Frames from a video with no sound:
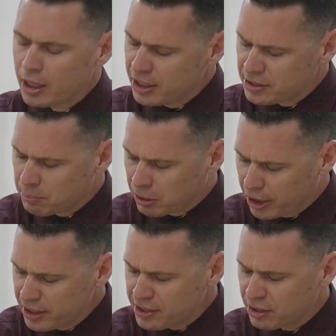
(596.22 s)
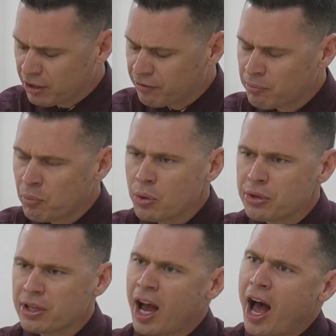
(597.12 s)
It's a place of
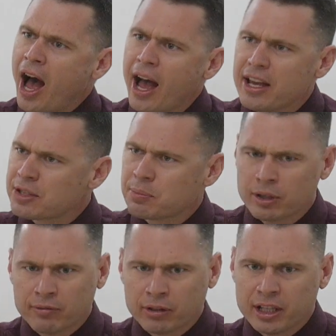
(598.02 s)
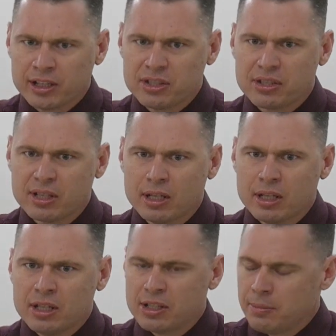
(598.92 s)
the highest privilege
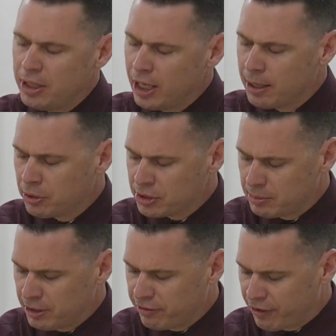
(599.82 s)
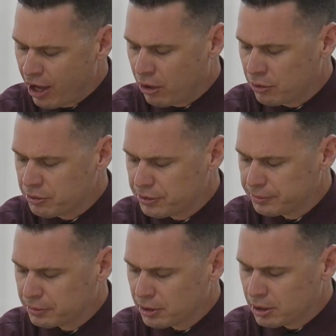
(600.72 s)
to be able to be found
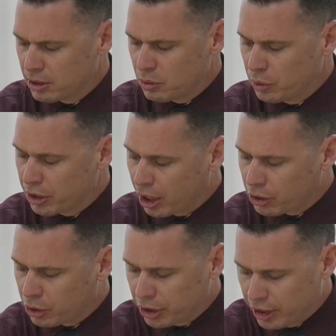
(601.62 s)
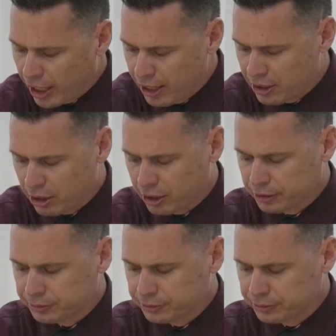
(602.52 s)
with our Creator,